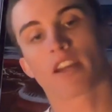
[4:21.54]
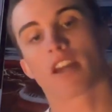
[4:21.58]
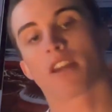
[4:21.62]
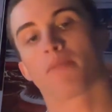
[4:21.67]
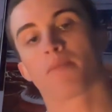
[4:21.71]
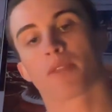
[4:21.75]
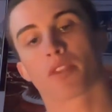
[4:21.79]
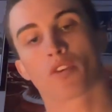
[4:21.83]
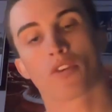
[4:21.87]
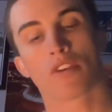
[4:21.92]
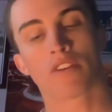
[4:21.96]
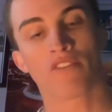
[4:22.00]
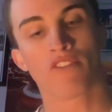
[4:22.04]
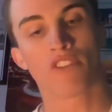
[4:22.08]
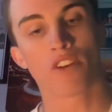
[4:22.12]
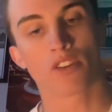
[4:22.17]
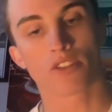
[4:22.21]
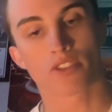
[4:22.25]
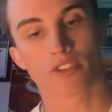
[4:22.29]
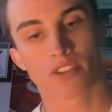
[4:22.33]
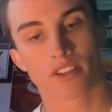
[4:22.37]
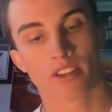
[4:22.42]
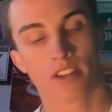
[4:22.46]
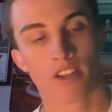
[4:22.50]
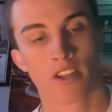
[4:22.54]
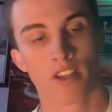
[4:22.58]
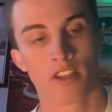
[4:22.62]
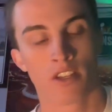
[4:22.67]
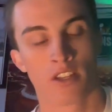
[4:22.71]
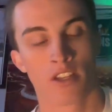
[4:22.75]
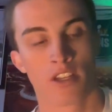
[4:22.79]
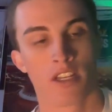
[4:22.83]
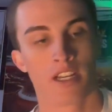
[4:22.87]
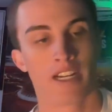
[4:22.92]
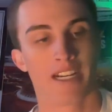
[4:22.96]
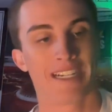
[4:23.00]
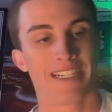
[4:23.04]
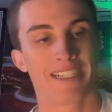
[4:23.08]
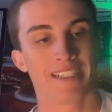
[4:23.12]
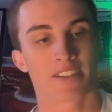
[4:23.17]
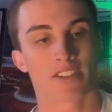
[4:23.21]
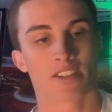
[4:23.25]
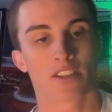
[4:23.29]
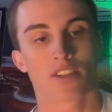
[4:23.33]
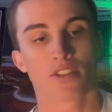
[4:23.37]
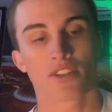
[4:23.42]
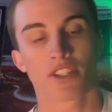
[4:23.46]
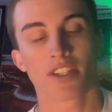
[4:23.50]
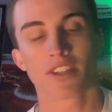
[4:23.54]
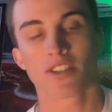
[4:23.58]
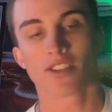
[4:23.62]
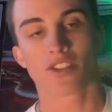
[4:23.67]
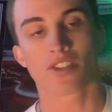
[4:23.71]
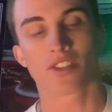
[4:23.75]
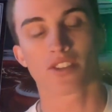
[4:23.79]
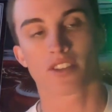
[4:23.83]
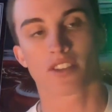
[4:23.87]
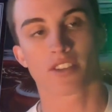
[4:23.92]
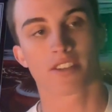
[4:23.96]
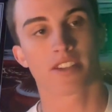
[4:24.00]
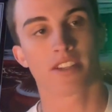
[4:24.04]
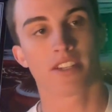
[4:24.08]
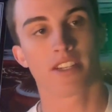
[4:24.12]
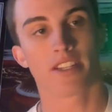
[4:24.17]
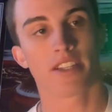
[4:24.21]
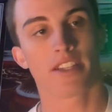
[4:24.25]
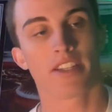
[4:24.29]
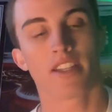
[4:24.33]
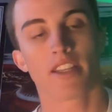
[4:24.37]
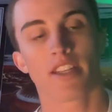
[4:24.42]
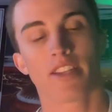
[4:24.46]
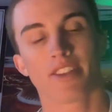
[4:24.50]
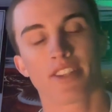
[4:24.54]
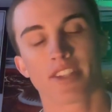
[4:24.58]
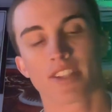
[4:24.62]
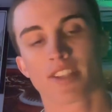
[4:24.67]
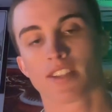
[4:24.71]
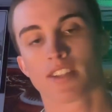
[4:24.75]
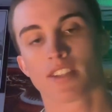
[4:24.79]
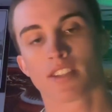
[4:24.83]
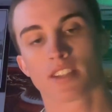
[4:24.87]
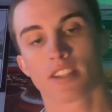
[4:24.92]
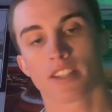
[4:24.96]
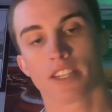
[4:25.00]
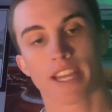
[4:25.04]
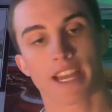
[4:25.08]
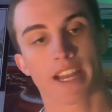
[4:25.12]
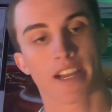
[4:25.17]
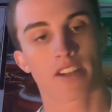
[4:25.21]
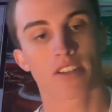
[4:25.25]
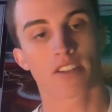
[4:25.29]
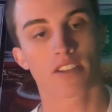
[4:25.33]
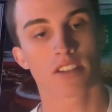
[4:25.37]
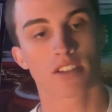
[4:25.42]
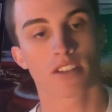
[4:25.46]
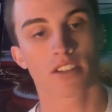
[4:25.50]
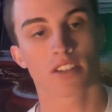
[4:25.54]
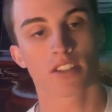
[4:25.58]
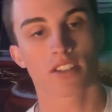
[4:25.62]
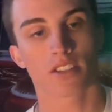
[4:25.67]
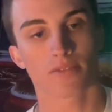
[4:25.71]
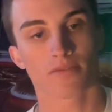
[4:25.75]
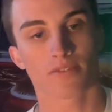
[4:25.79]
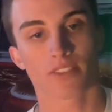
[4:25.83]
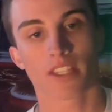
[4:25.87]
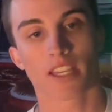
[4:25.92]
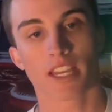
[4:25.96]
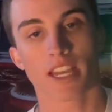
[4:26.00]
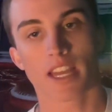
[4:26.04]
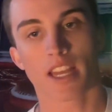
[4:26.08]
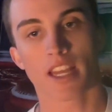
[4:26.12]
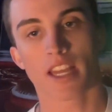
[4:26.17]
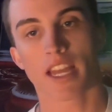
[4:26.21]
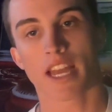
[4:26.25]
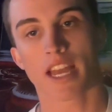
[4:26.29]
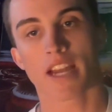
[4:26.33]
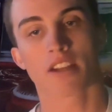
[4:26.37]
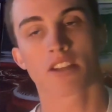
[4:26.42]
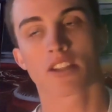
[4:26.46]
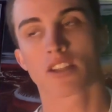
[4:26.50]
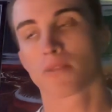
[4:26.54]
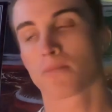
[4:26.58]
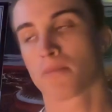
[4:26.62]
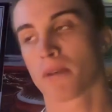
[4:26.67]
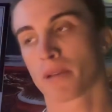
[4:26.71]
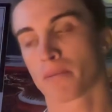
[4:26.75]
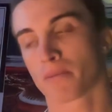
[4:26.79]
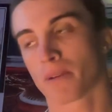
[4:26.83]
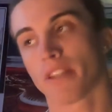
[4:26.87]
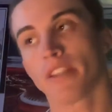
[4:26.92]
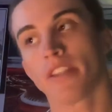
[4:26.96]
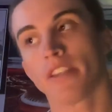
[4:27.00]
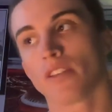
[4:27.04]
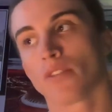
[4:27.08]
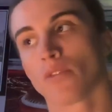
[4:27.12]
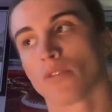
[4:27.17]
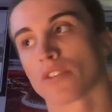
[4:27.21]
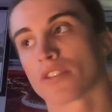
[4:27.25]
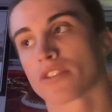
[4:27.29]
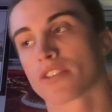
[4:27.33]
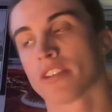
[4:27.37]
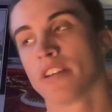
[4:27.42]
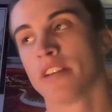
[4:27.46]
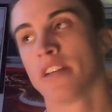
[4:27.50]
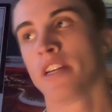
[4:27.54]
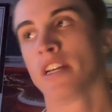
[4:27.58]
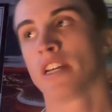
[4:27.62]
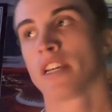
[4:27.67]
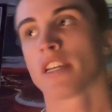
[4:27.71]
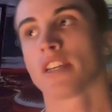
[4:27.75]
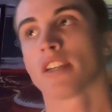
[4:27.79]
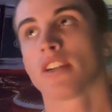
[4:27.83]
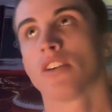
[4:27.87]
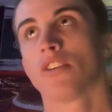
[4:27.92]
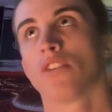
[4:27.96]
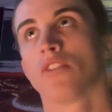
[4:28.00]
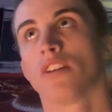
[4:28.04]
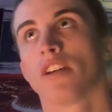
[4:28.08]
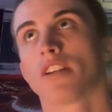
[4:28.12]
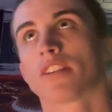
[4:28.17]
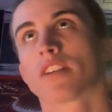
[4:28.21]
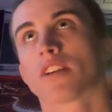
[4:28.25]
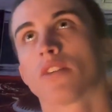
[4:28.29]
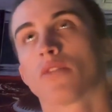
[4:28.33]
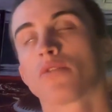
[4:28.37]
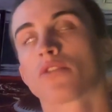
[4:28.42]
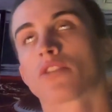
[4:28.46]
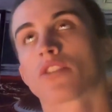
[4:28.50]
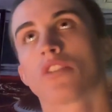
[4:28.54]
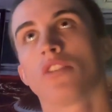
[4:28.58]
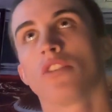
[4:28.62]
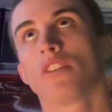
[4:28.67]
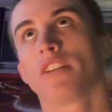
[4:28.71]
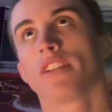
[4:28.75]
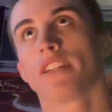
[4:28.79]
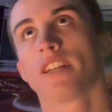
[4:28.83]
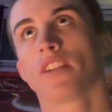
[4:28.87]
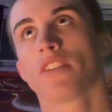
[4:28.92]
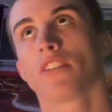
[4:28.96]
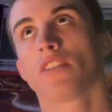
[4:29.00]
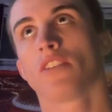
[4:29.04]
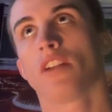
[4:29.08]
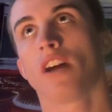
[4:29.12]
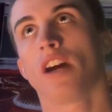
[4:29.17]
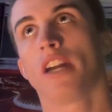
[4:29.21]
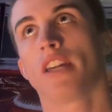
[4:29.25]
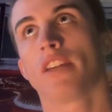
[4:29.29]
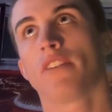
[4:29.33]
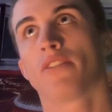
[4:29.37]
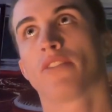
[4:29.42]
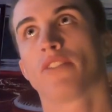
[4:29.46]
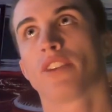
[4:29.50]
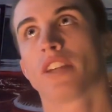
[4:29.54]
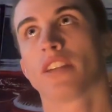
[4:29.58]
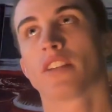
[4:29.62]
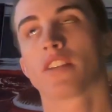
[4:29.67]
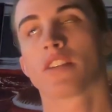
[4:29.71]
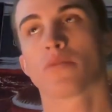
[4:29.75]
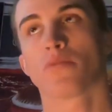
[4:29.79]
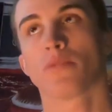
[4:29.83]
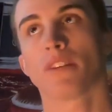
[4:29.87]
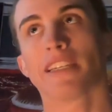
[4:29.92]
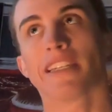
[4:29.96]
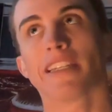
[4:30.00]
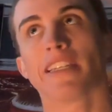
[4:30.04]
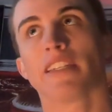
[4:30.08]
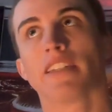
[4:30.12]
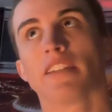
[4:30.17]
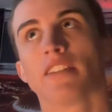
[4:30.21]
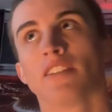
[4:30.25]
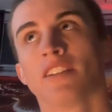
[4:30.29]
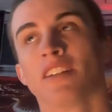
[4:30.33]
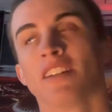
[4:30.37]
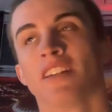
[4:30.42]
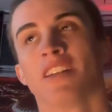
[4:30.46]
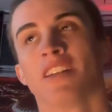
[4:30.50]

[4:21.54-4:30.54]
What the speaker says: got him at 31st. So this is an excellent pick by the Eagles. As I was going down the line of things that we need,